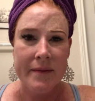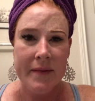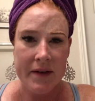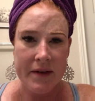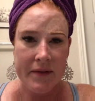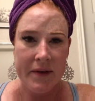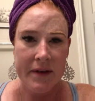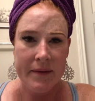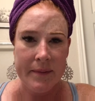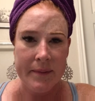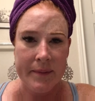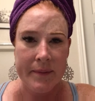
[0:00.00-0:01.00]
they're different,
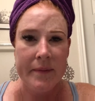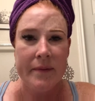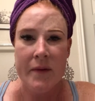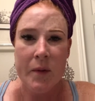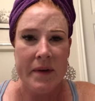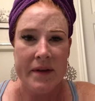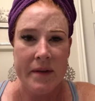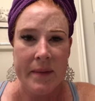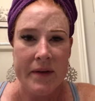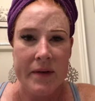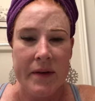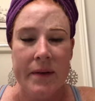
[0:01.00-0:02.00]
nobody's
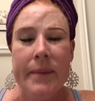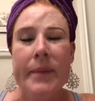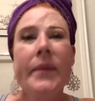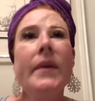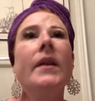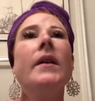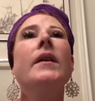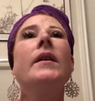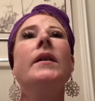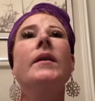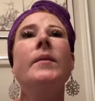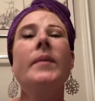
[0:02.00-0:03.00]
symmetrical.
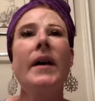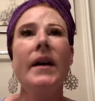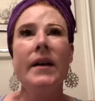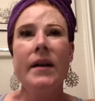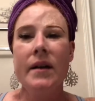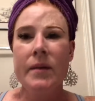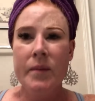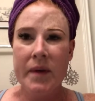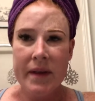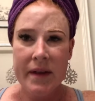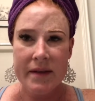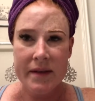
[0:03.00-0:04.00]
But
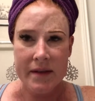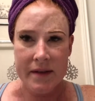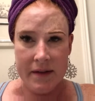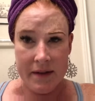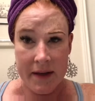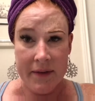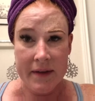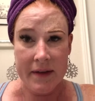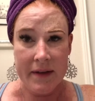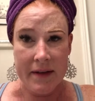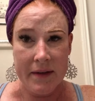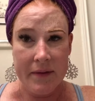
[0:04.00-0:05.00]
with this, it's
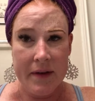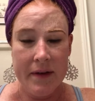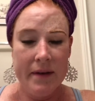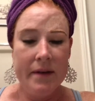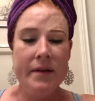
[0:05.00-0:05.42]
definitely different.